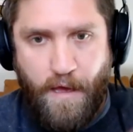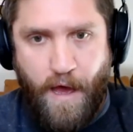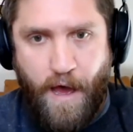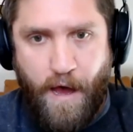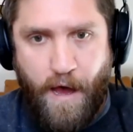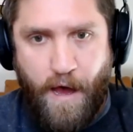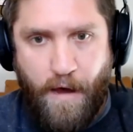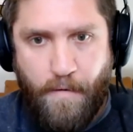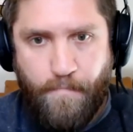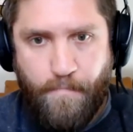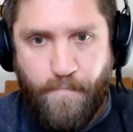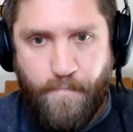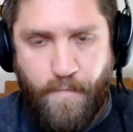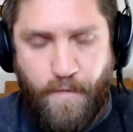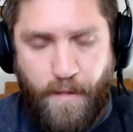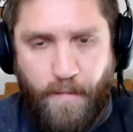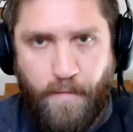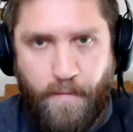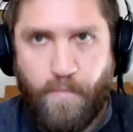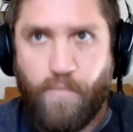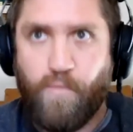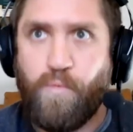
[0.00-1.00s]
Uh,
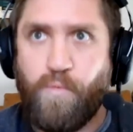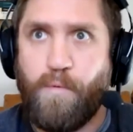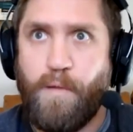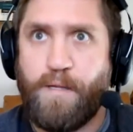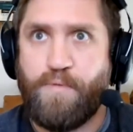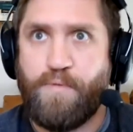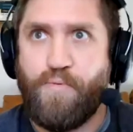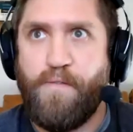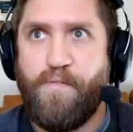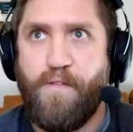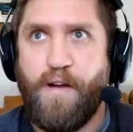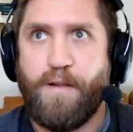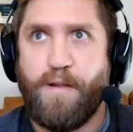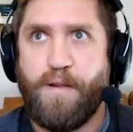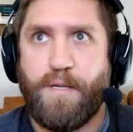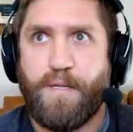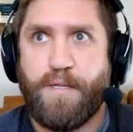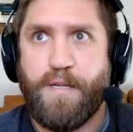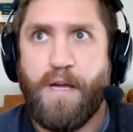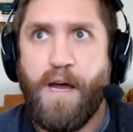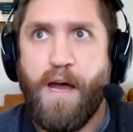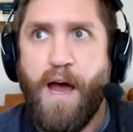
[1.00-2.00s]
let's rephrase
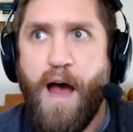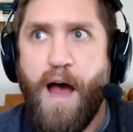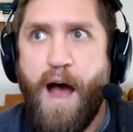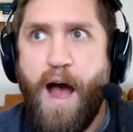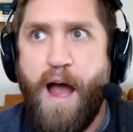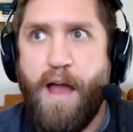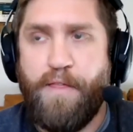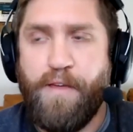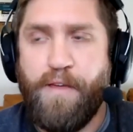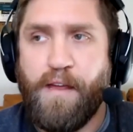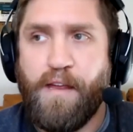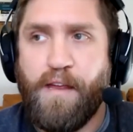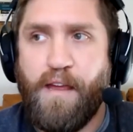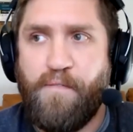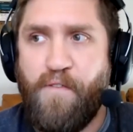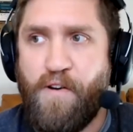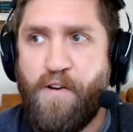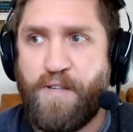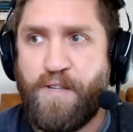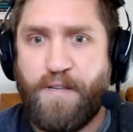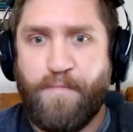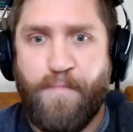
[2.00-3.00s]
this. I think if
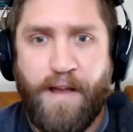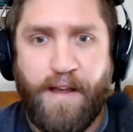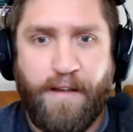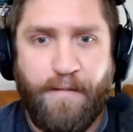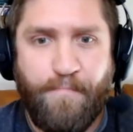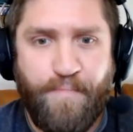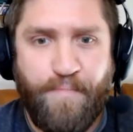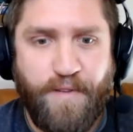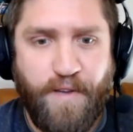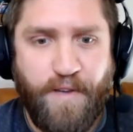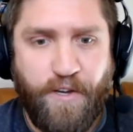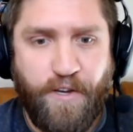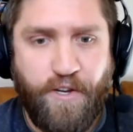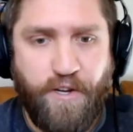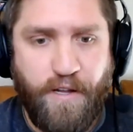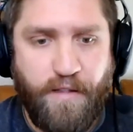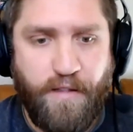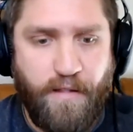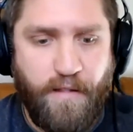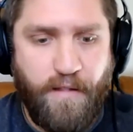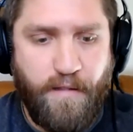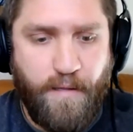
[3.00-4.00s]
I was to make a
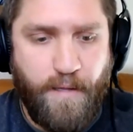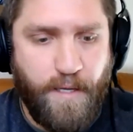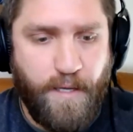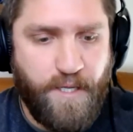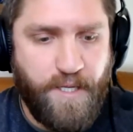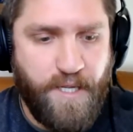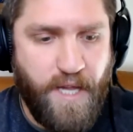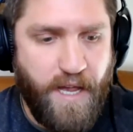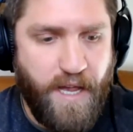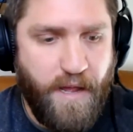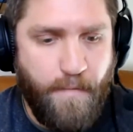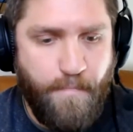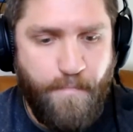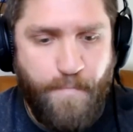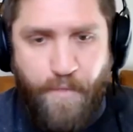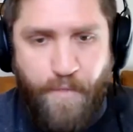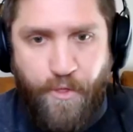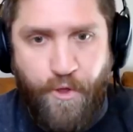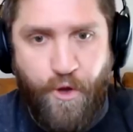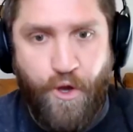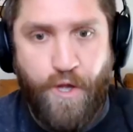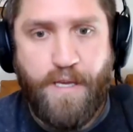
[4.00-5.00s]
prediction, let's say
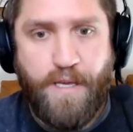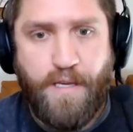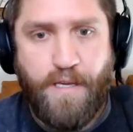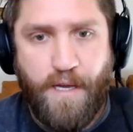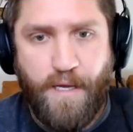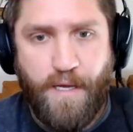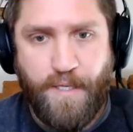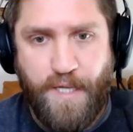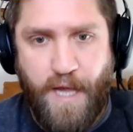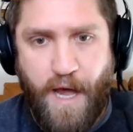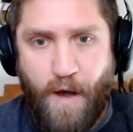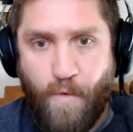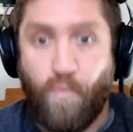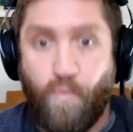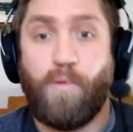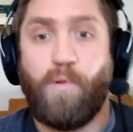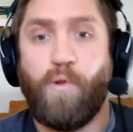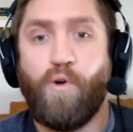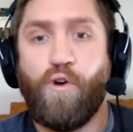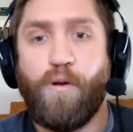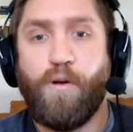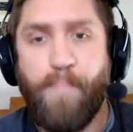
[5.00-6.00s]
30 years out,
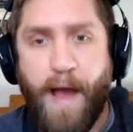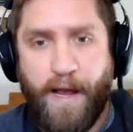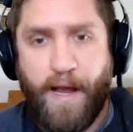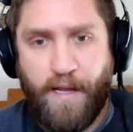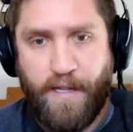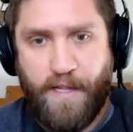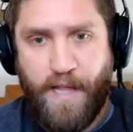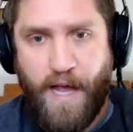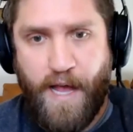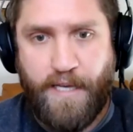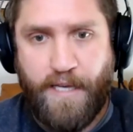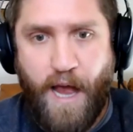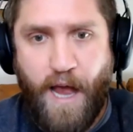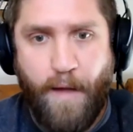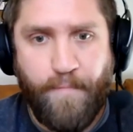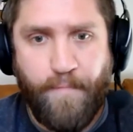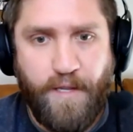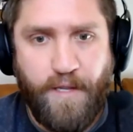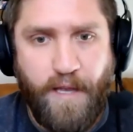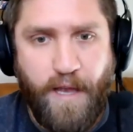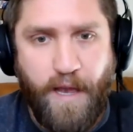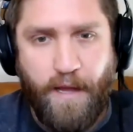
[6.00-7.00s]
we'll look back at our time
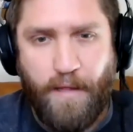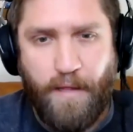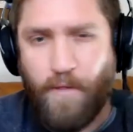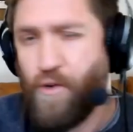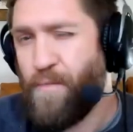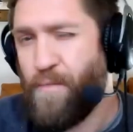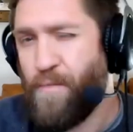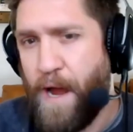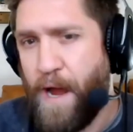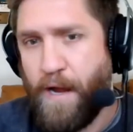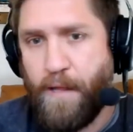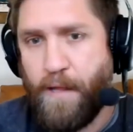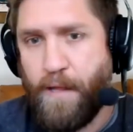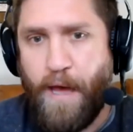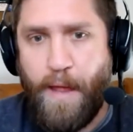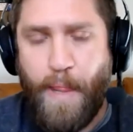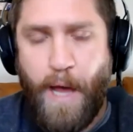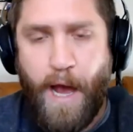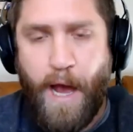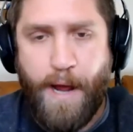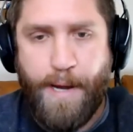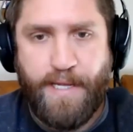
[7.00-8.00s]
today and look back at
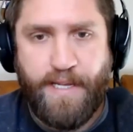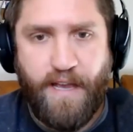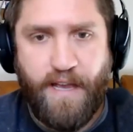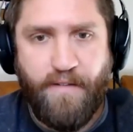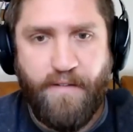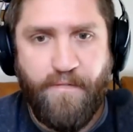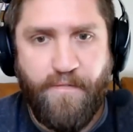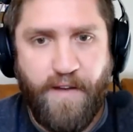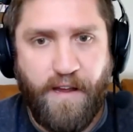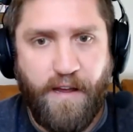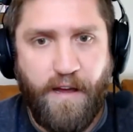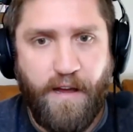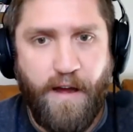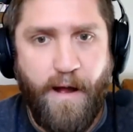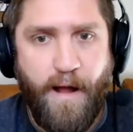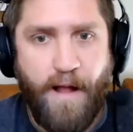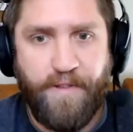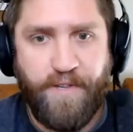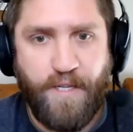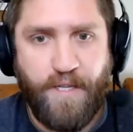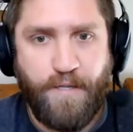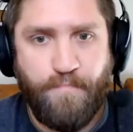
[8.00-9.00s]
that 90 day figure
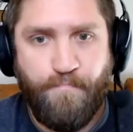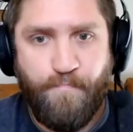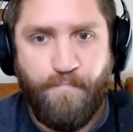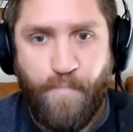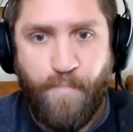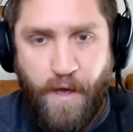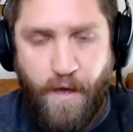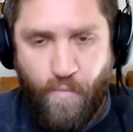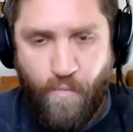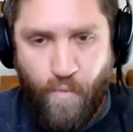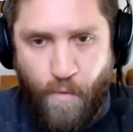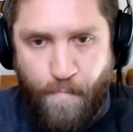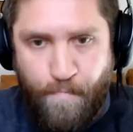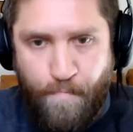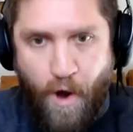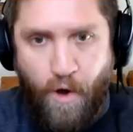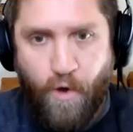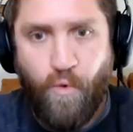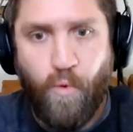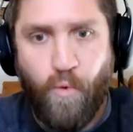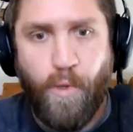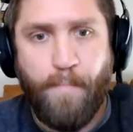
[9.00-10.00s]
and just it will
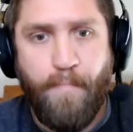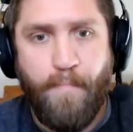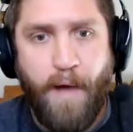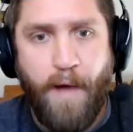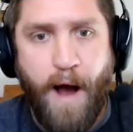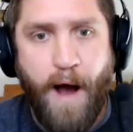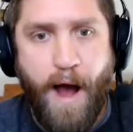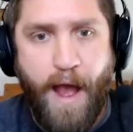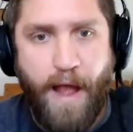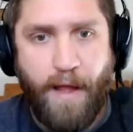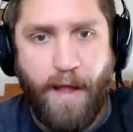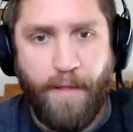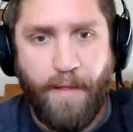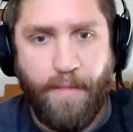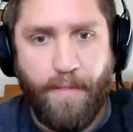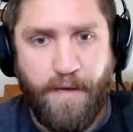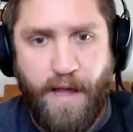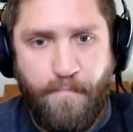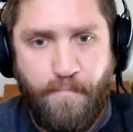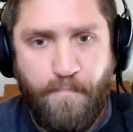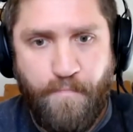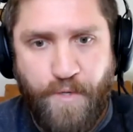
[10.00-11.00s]
boggle the mind
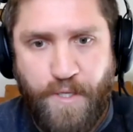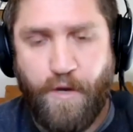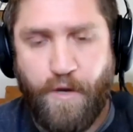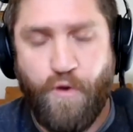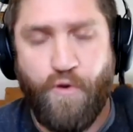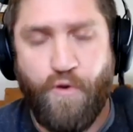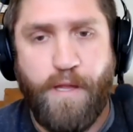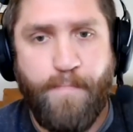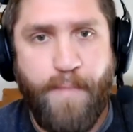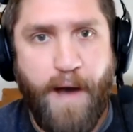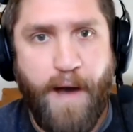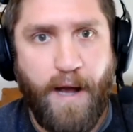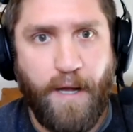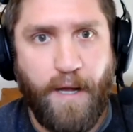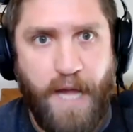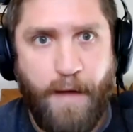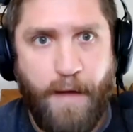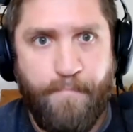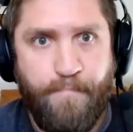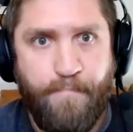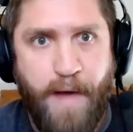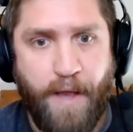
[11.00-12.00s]
that security
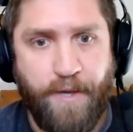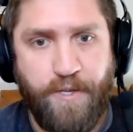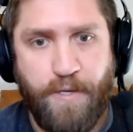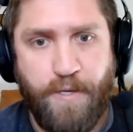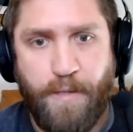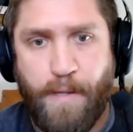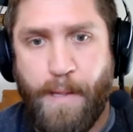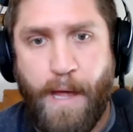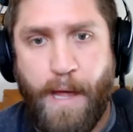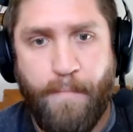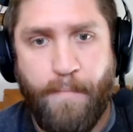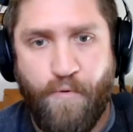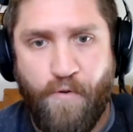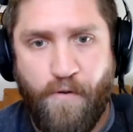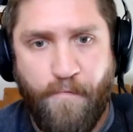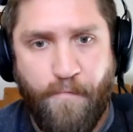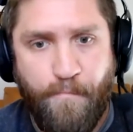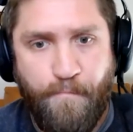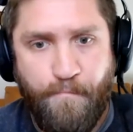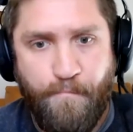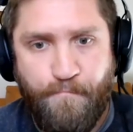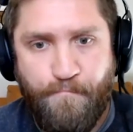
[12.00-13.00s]
bugs aren't patched in a
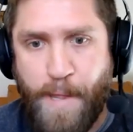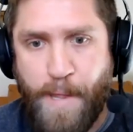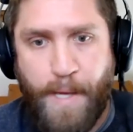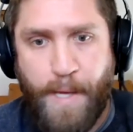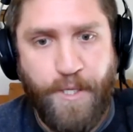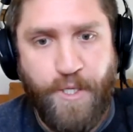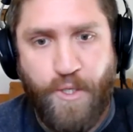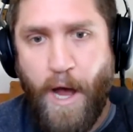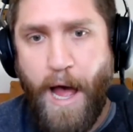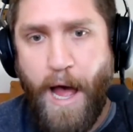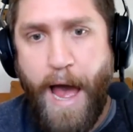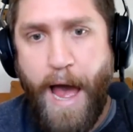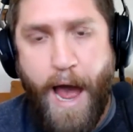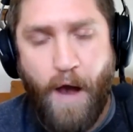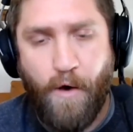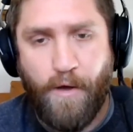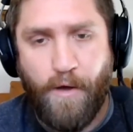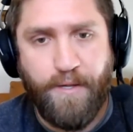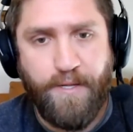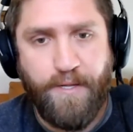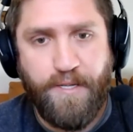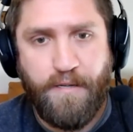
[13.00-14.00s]
number of minutes or
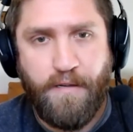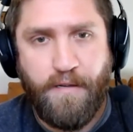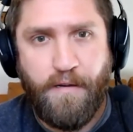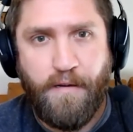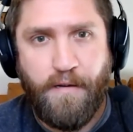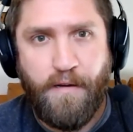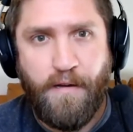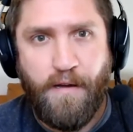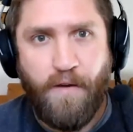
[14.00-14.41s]
hours